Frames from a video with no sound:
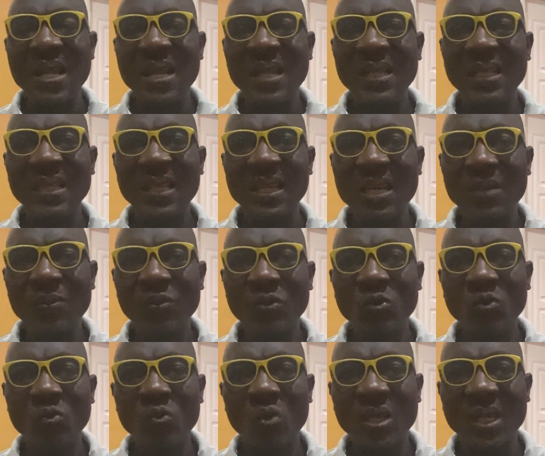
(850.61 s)
It enables you
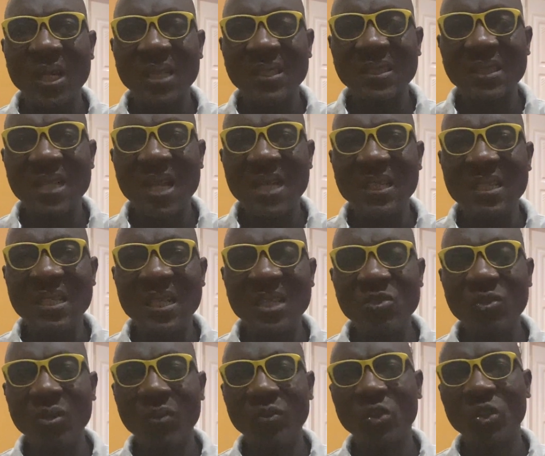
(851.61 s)
to understand the
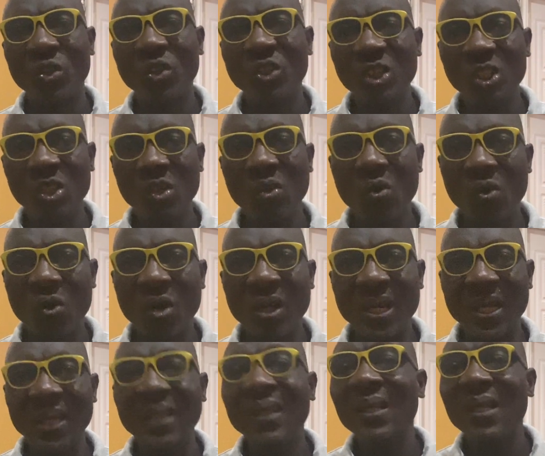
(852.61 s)
nature of social
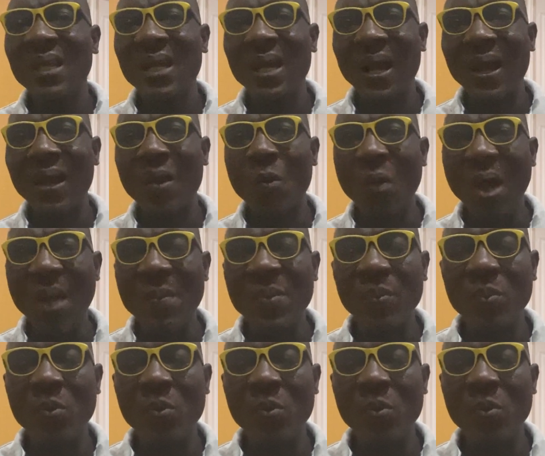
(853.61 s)
order and why people